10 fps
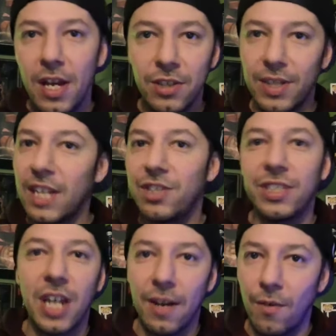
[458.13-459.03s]
so that's
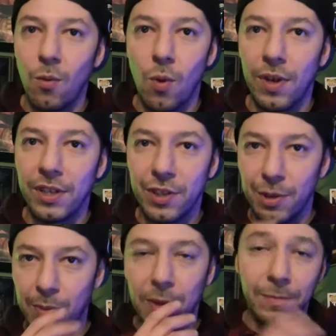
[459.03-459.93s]
just kind of a warning to
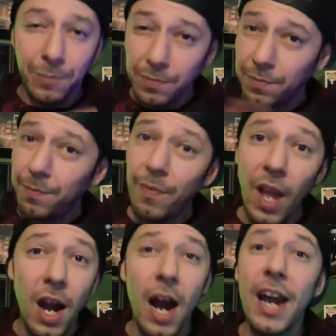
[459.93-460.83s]
you but
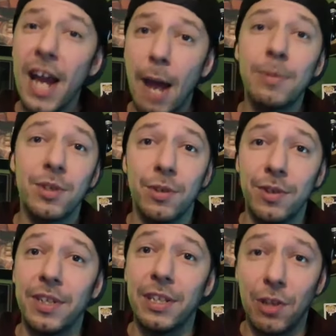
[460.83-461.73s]
I
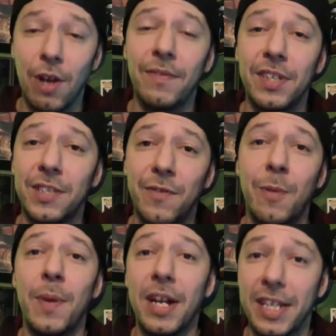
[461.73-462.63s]
absolutely love this
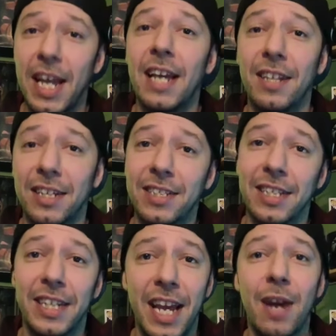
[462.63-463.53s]
film, and I can't, like I
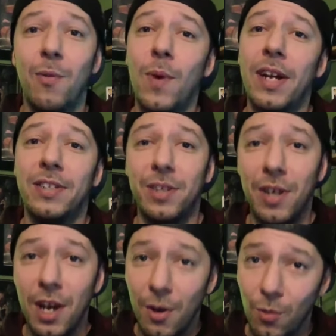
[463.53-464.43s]
said, can't wait to
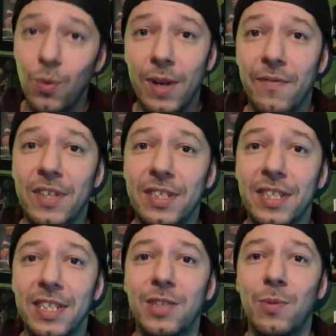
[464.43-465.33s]

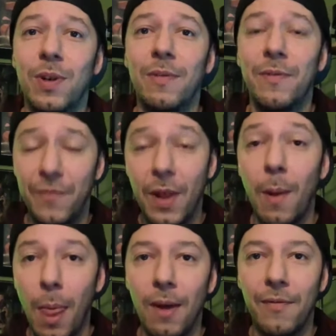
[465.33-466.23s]
revisit this film,
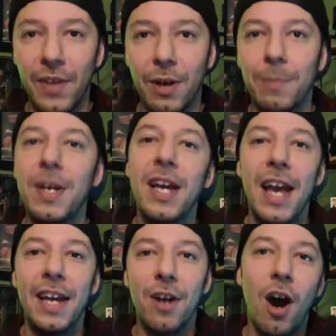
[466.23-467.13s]
the film,
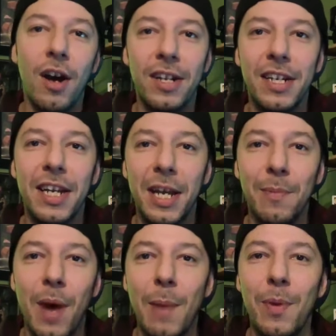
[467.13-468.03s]
and Oddity in
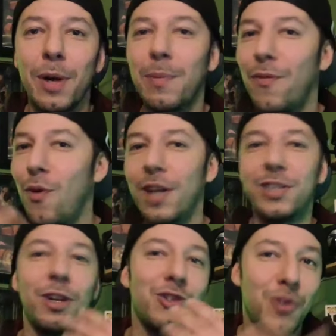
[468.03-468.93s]
my book. Before I
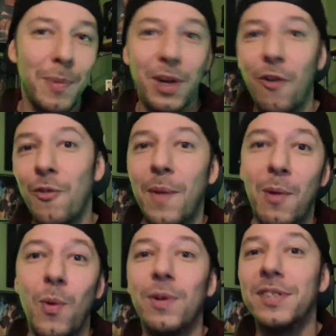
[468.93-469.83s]
start tripping over my
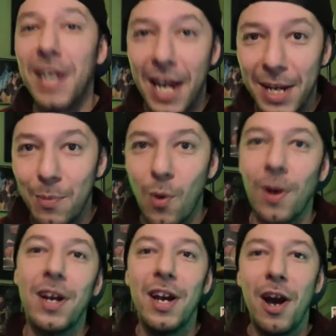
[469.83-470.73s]
words
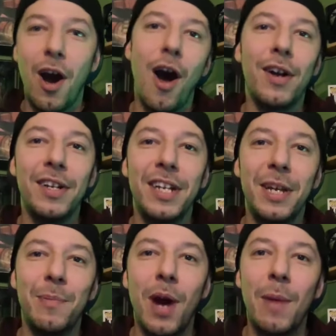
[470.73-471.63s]
anymore, Oddity
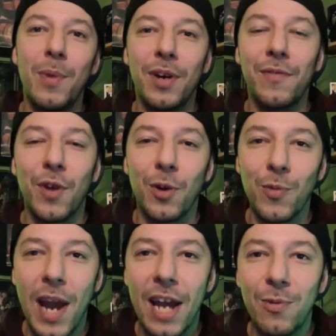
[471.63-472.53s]
in my book for a
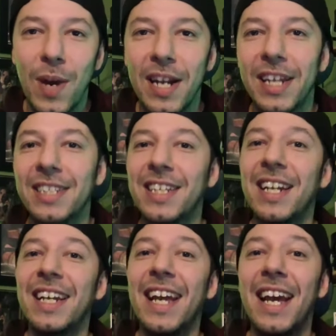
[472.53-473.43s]
rad rating is going
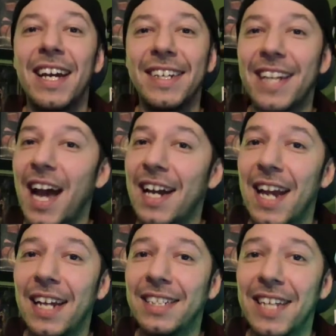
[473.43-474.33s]
to get a nine
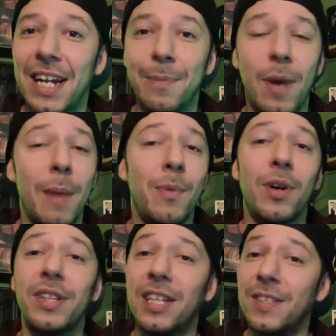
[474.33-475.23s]
out of ten in my
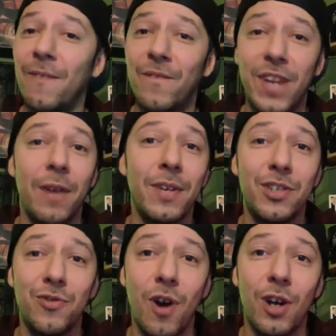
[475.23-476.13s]
book. That's a very
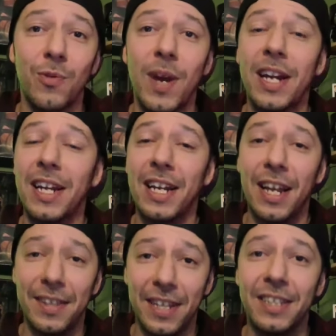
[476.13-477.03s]
strong rating, and I
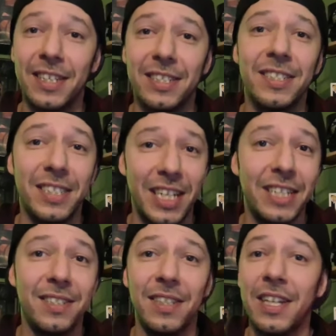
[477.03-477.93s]
think this is
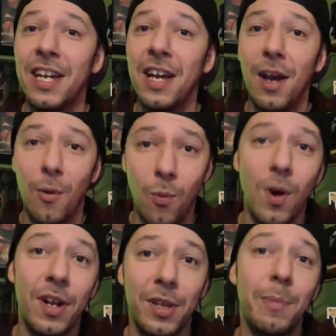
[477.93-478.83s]
easily
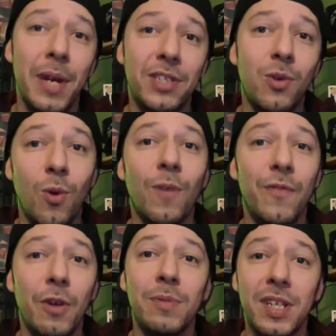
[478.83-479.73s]
one of the best horror
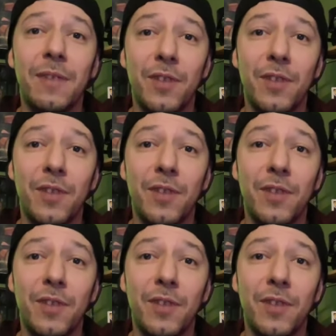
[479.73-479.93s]
films that have